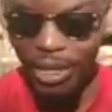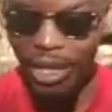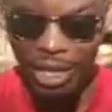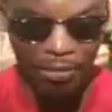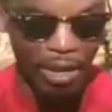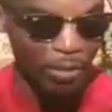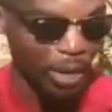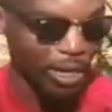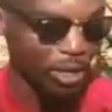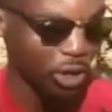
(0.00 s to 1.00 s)
if
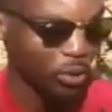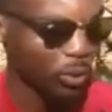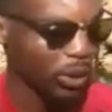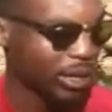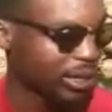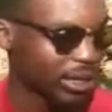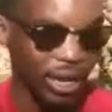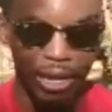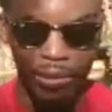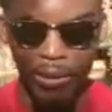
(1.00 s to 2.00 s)
anybody wanted,
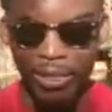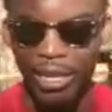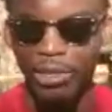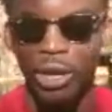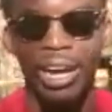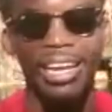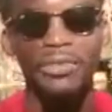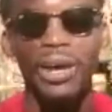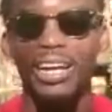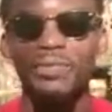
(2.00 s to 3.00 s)
I would say I highly
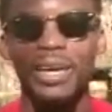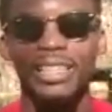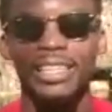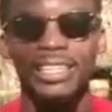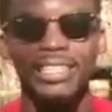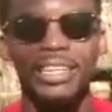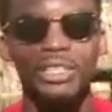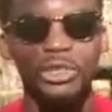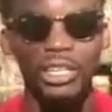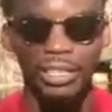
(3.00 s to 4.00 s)
recommend this
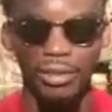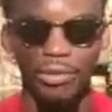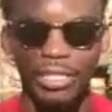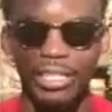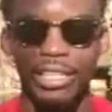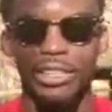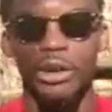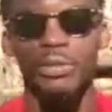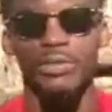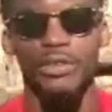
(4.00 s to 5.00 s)
country to visit, in
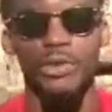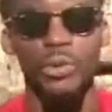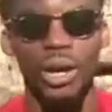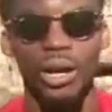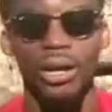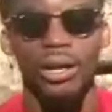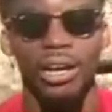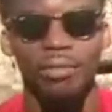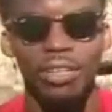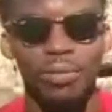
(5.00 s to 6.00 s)
terms of if you are
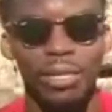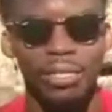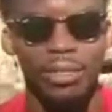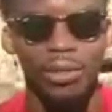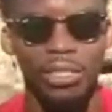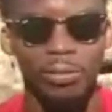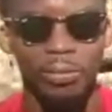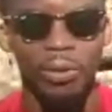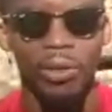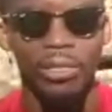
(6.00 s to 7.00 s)
having a place on
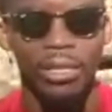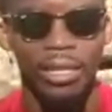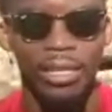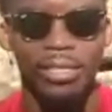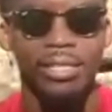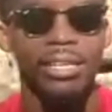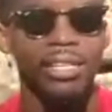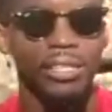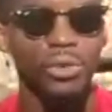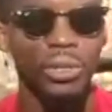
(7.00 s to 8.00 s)
your list
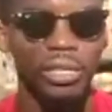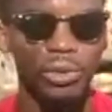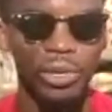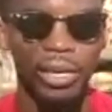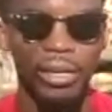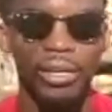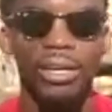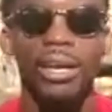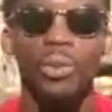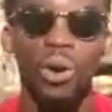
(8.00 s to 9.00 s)
to do in the new year.
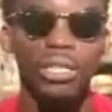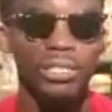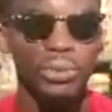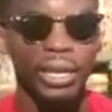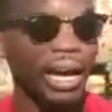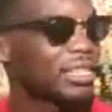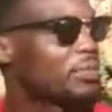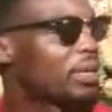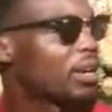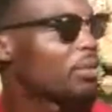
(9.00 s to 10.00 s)
Once we actually
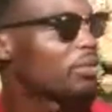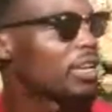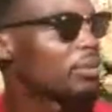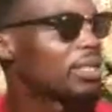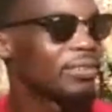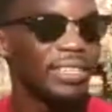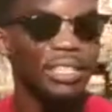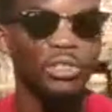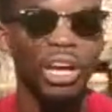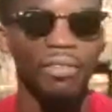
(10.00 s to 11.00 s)
become available to us to
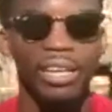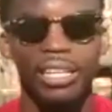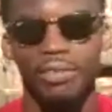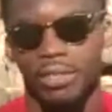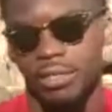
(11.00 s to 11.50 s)
travel, I never,